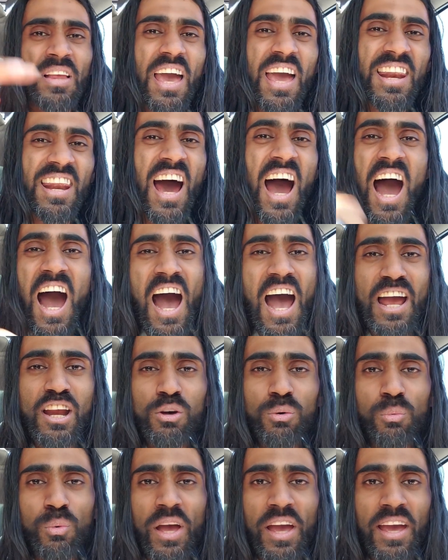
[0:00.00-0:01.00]
and hide
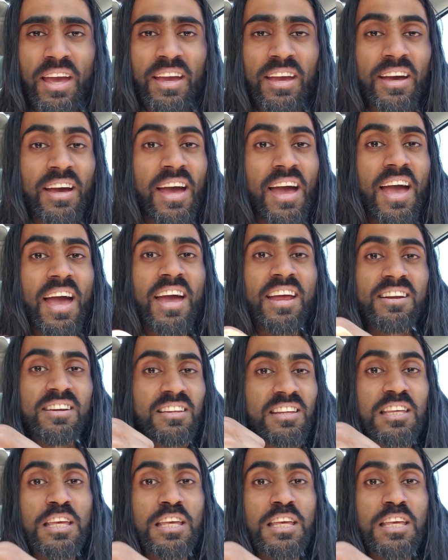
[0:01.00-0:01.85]
away and